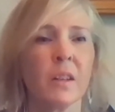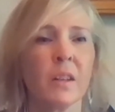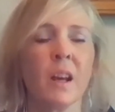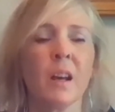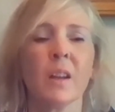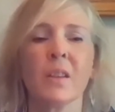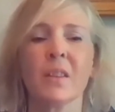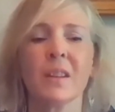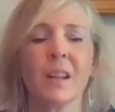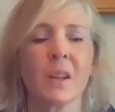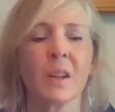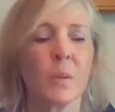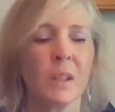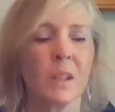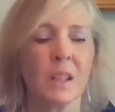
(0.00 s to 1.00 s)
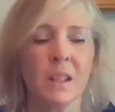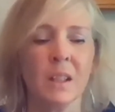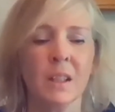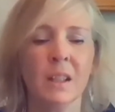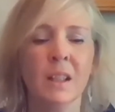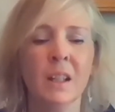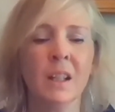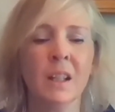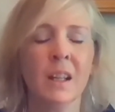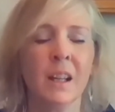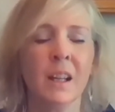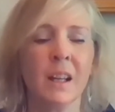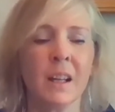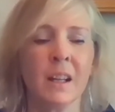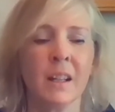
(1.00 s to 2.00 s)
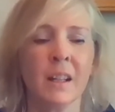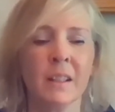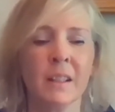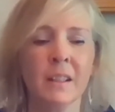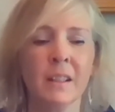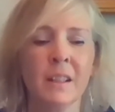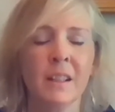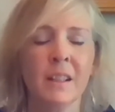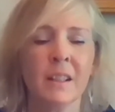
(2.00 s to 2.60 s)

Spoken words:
and health inequity, and